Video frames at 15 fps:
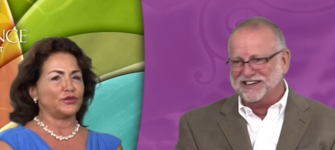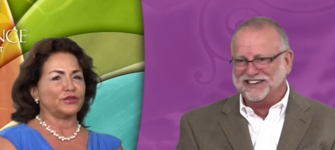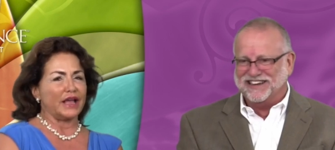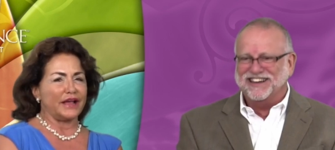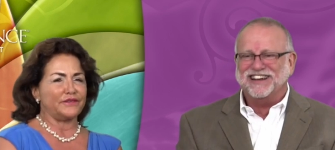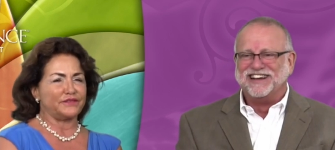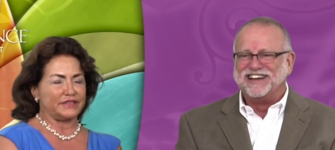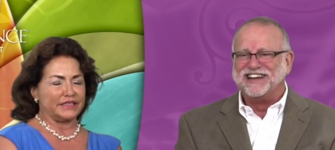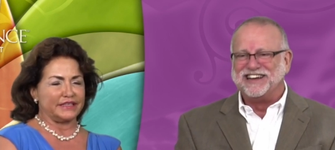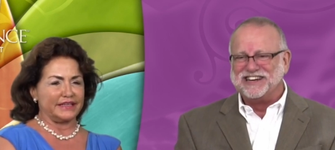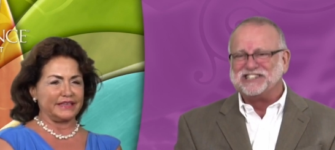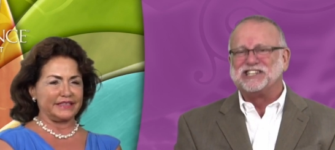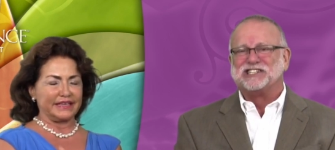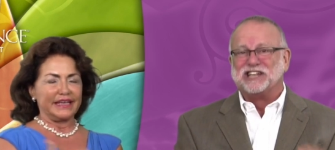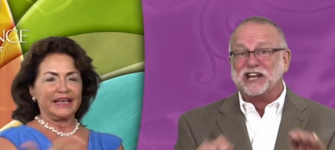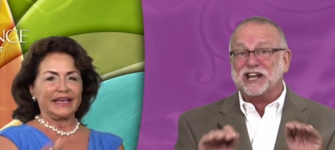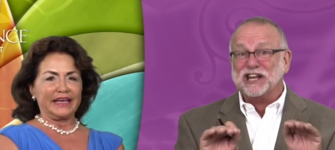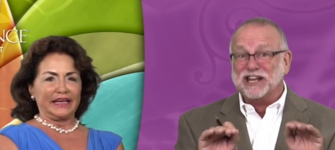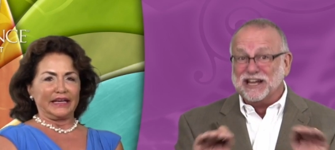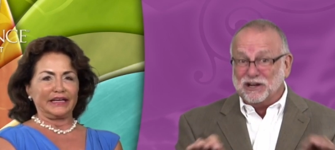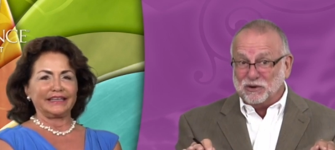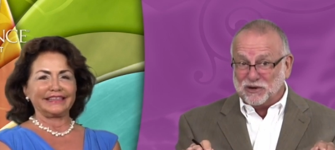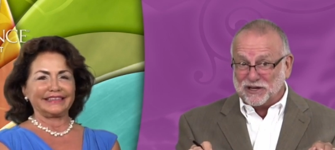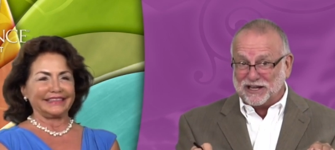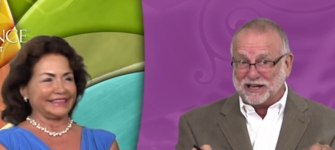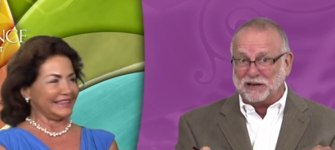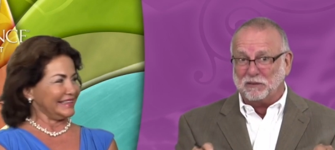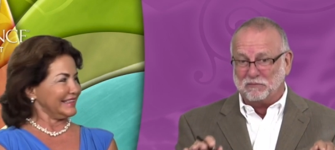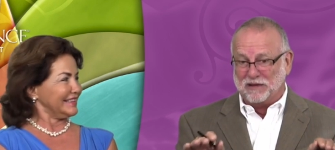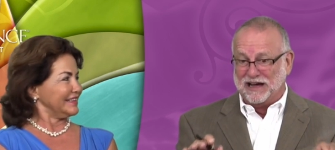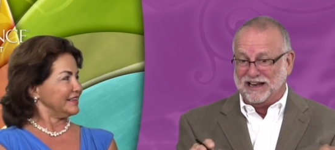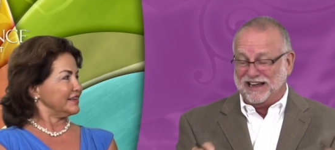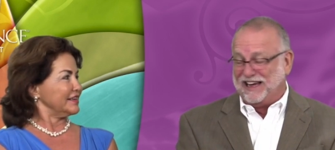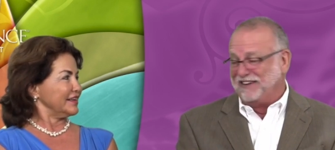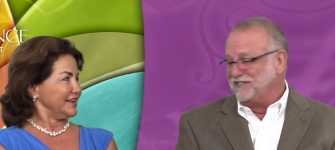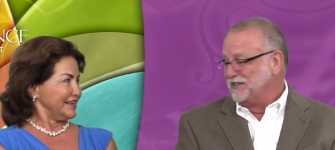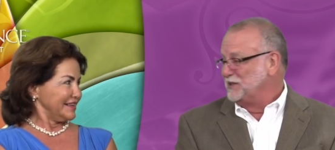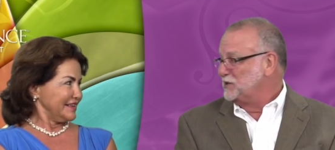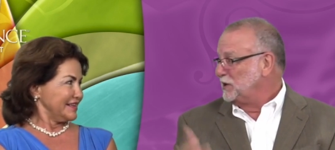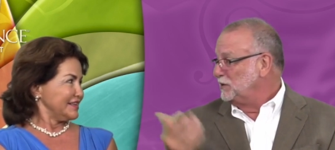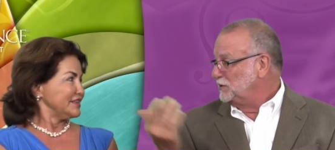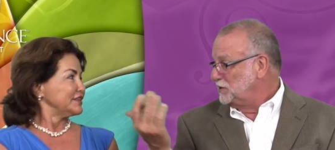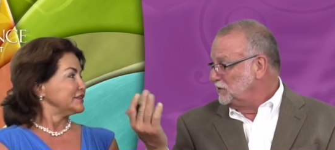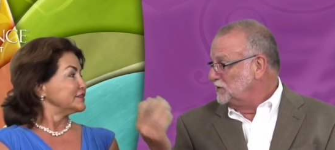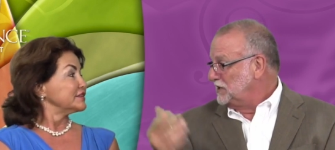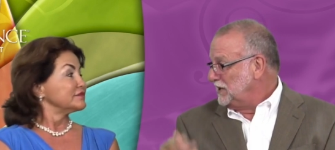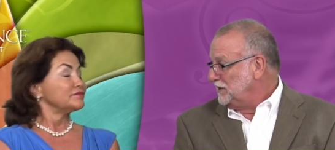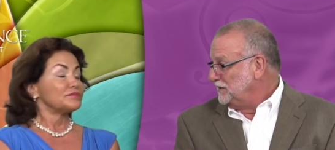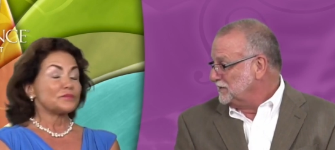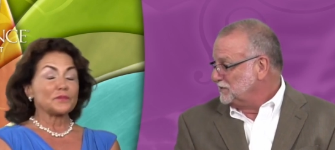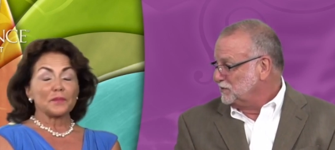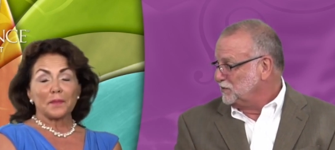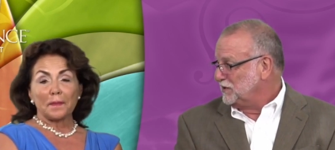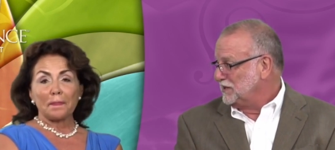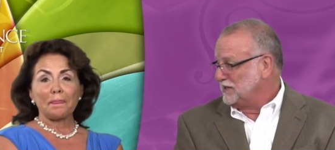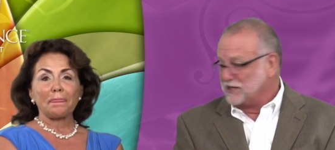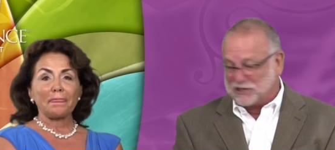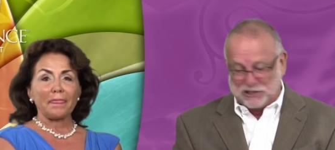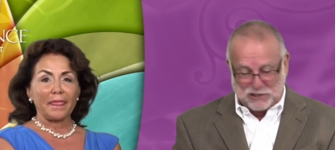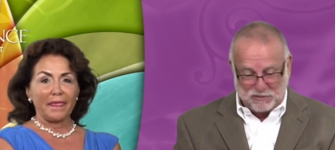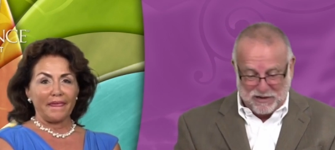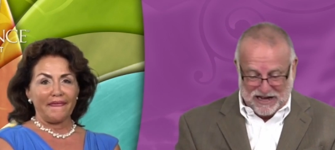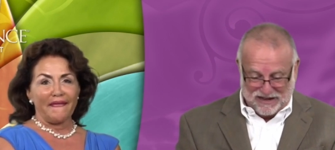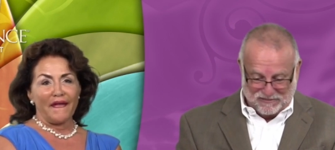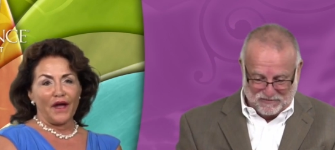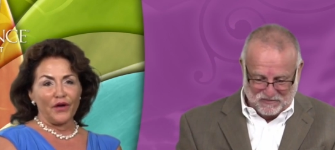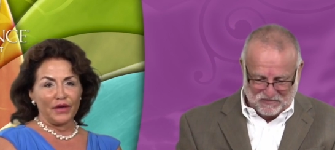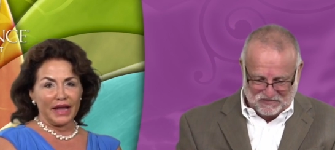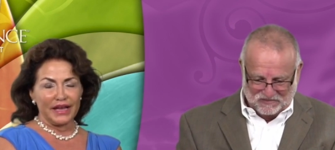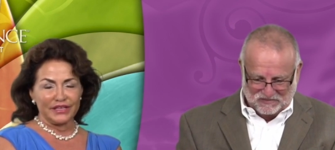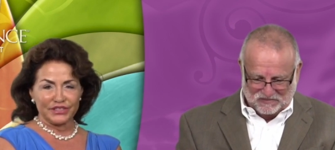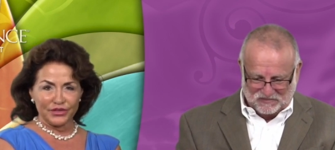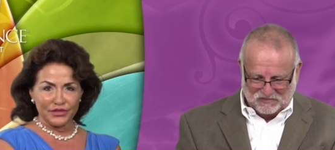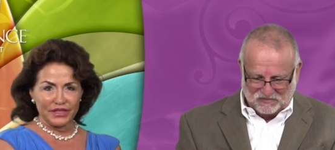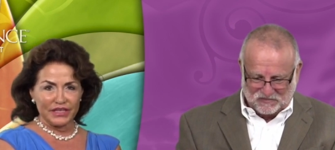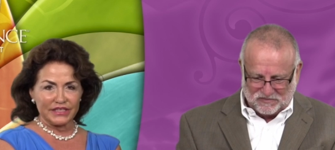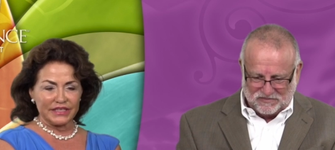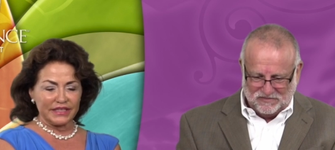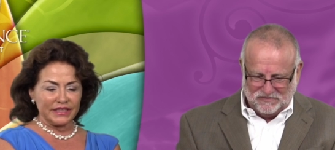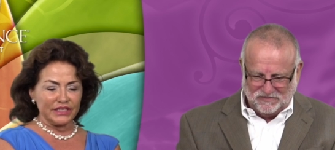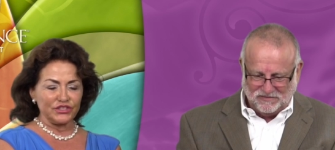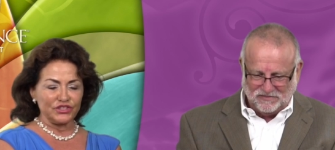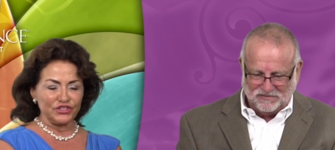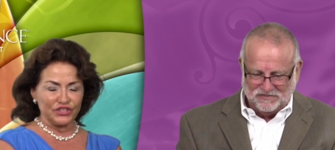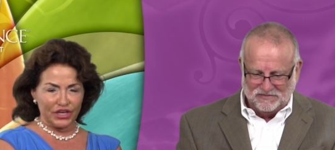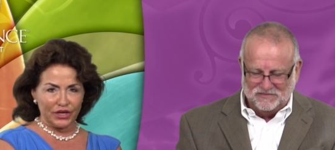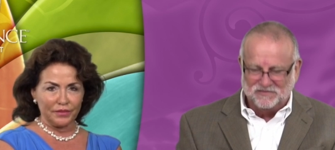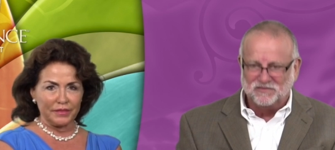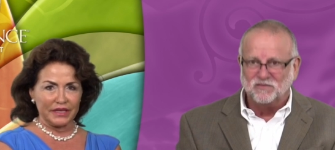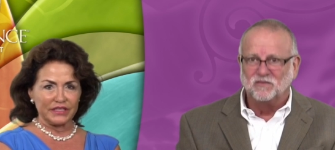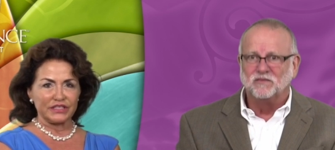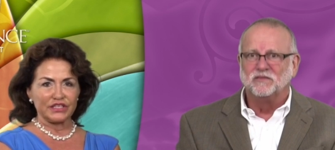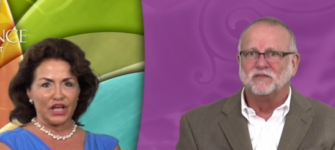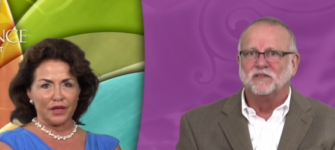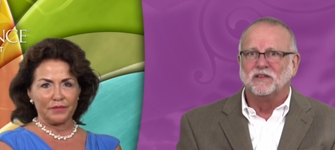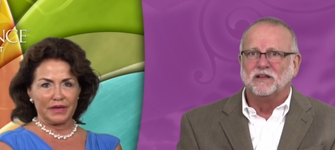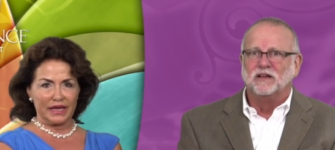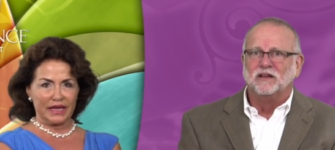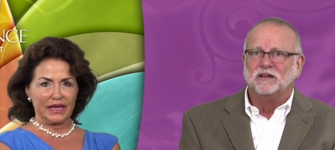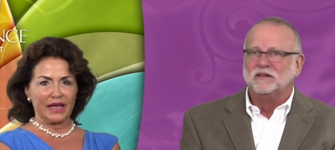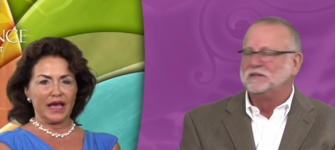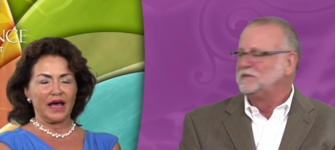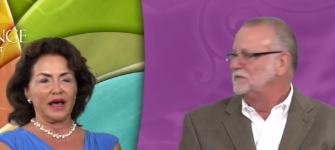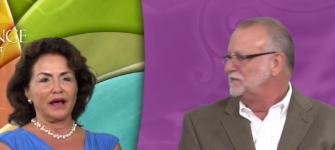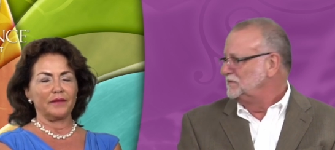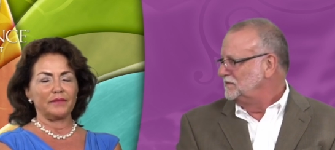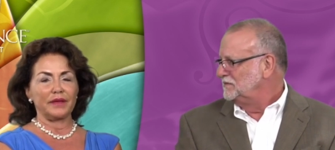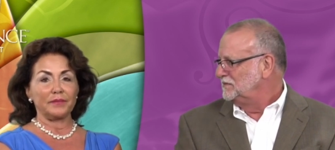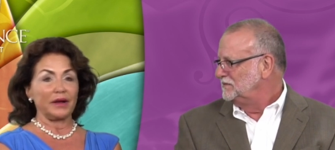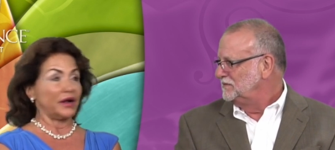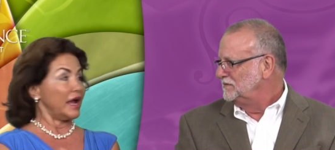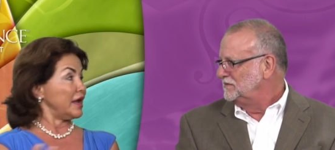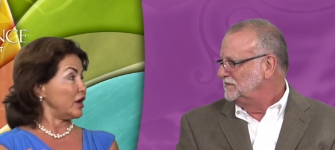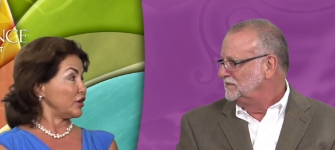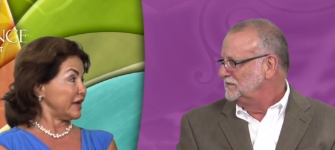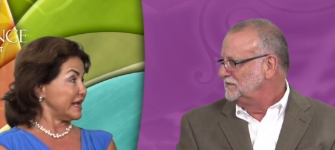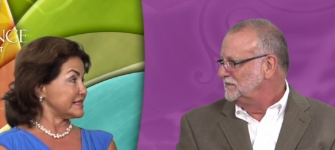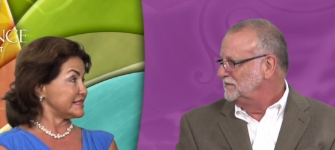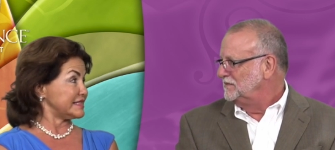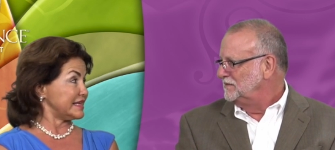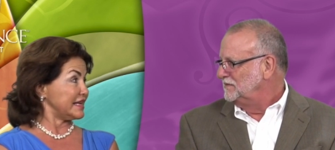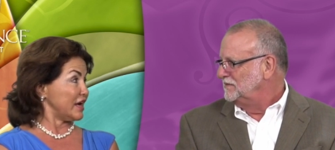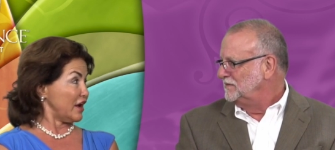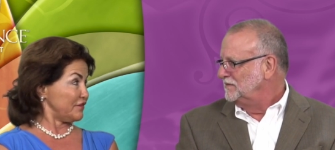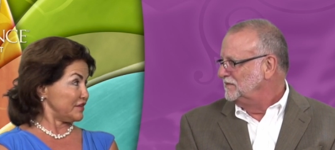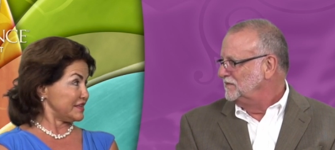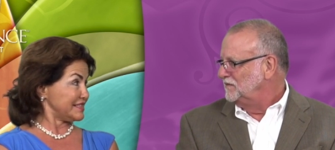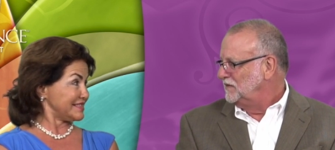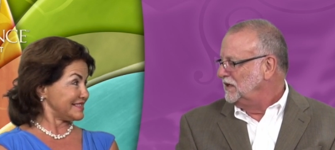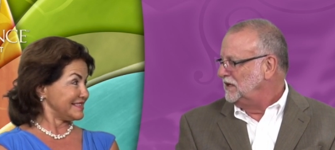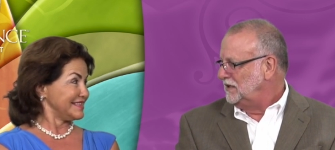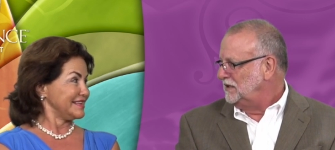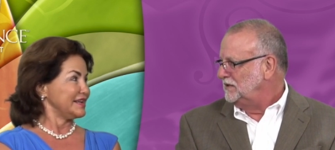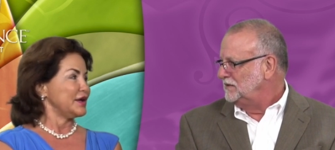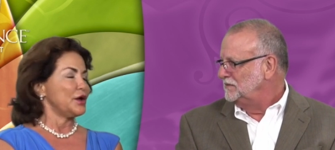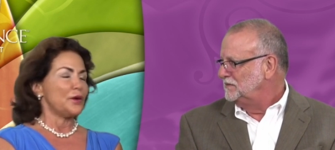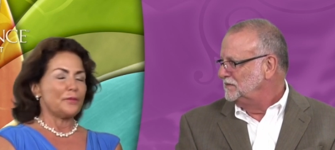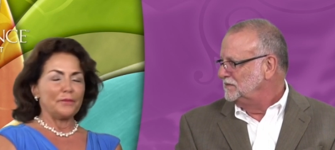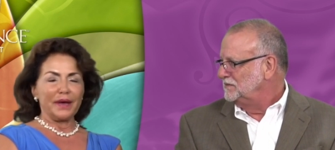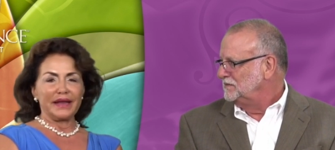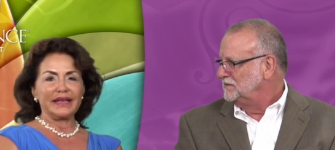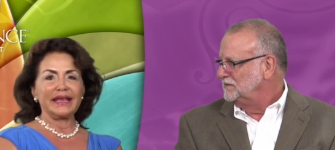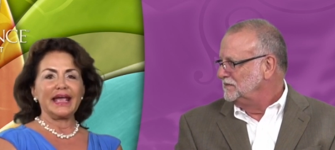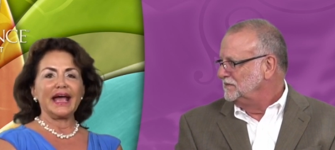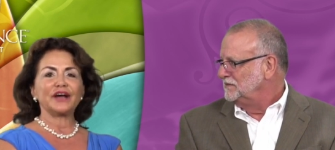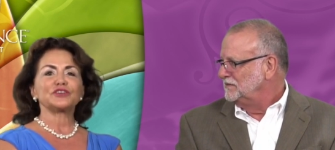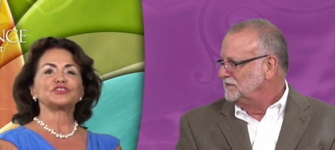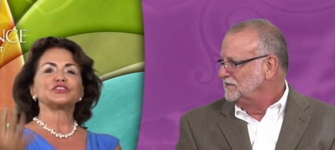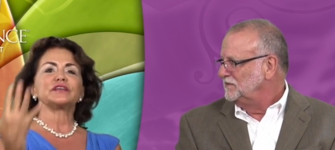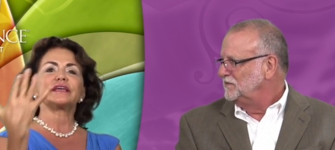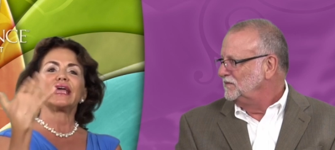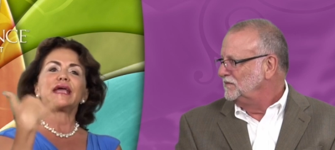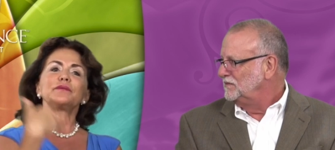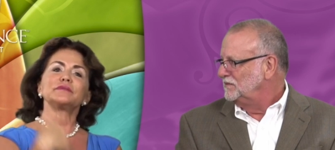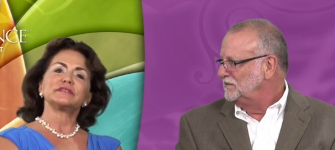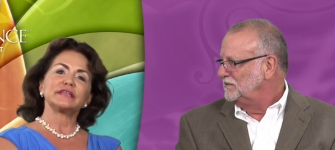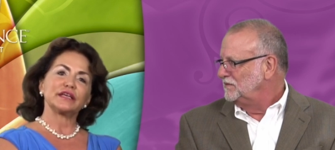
Speaker 1: of your life did? And he says,
Speaker 2: literally my life. So so tell what this is about.
Speaker 1: Okay, so this this gentleman saw me um, in my, our Kansas City office, uh-huh. but he actually came to